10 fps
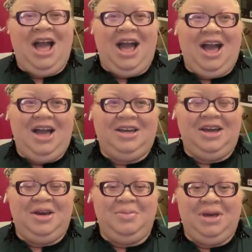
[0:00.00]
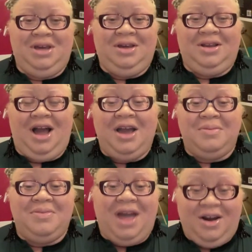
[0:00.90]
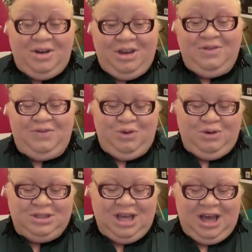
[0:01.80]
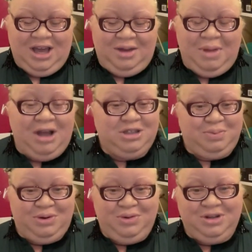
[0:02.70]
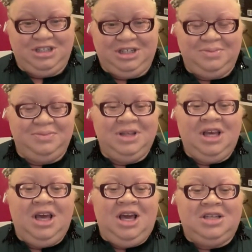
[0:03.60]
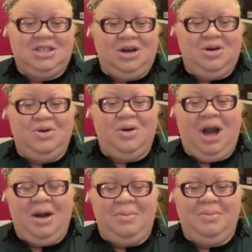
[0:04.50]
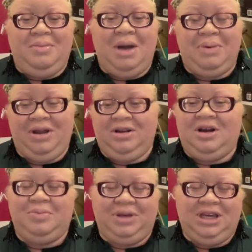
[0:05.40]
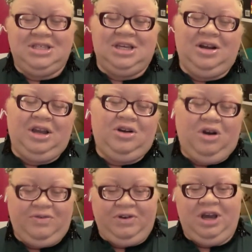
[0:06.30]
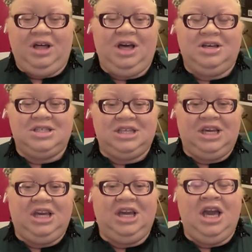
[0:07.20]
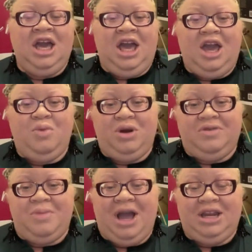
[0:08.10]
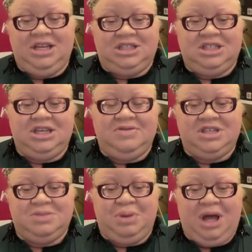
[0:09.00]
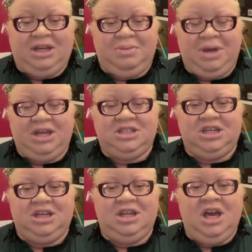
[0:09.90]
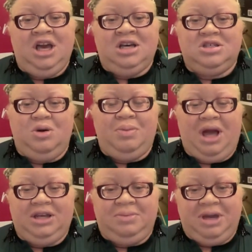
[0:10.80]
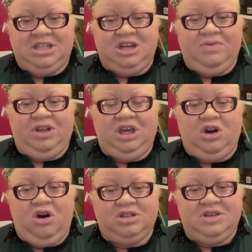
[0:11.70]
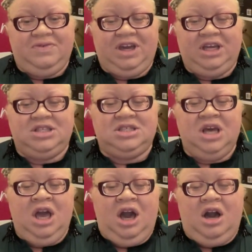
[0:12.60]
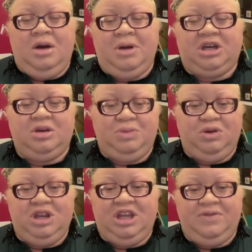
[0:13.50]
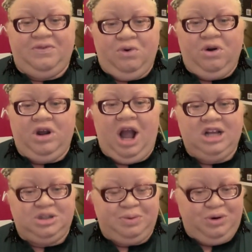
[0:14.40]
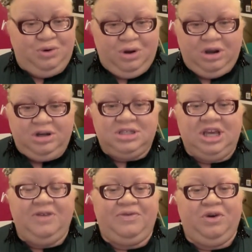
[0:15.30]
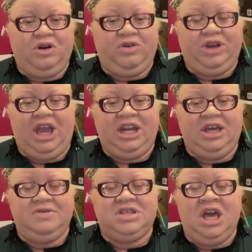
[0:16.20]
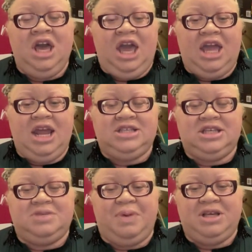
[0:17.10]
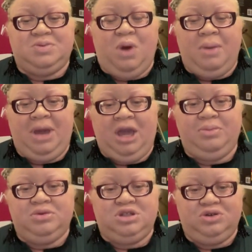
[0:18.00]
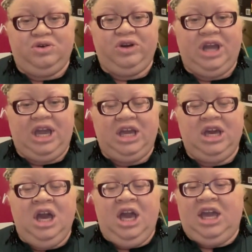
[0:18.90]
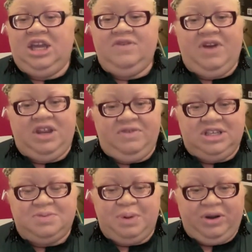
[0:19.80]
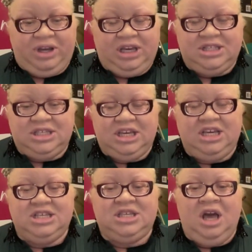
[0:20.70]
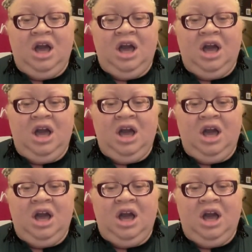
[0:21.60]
I am now in full-time entrepreneurship. So my parent company is Sara Crawford LLC, and one of my initiatives is Blondie Mansion. So Blondie Mansion really cultivates a community for entrepreneurs and for creatives, and that's the space where I'm able to create innovative experiences